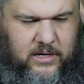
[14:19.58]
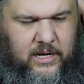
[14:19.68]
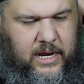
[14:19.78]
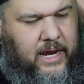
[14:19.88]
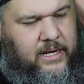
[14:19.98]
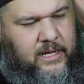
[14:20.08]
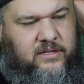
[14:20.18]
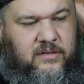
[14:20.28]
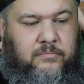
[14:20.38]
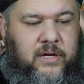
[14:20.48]
And
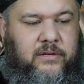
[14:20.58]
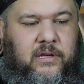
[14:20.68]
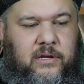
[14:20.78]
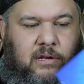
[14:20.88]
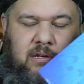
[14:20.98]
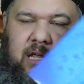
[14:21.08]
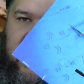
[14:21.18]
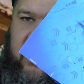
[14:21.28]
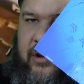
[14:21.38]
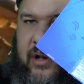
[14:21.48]
his mixing
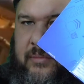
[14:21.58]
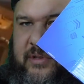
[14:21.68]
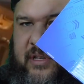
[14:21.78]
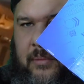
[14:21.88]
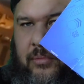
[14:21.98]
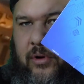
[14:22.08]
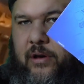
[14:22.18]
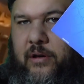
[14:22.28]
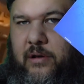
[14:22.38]
container comes separate.